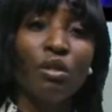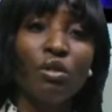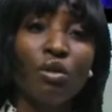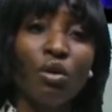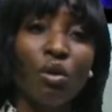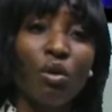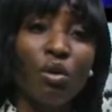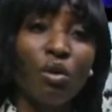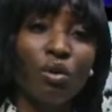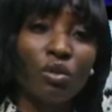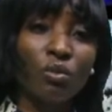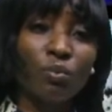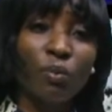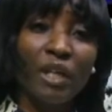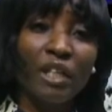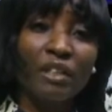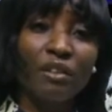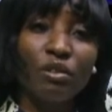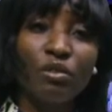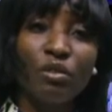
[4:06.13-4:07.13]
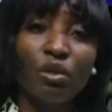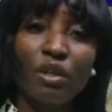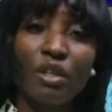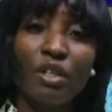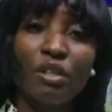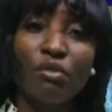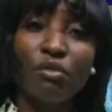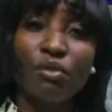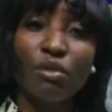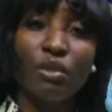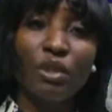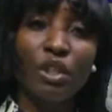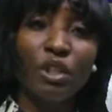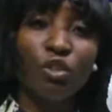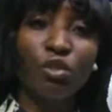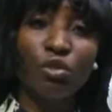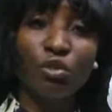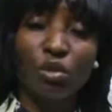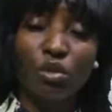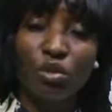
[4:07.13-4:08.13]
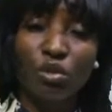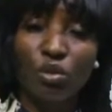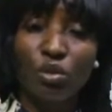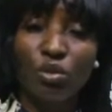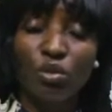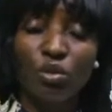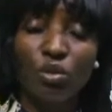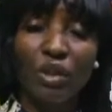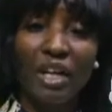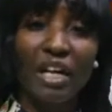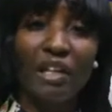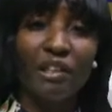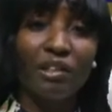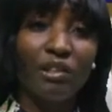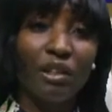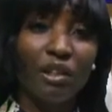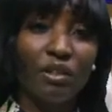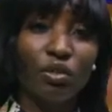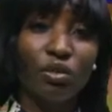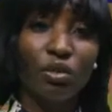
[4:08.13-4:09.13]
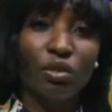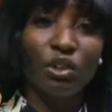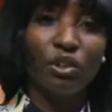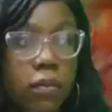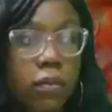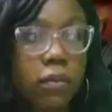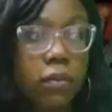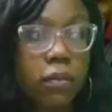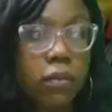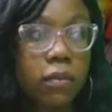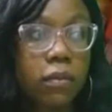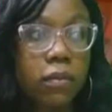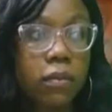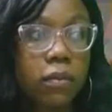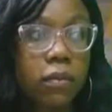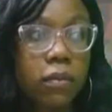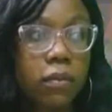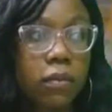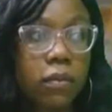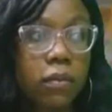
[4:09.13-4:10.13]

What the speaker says: your husband did not give you the instruction to attend such a function.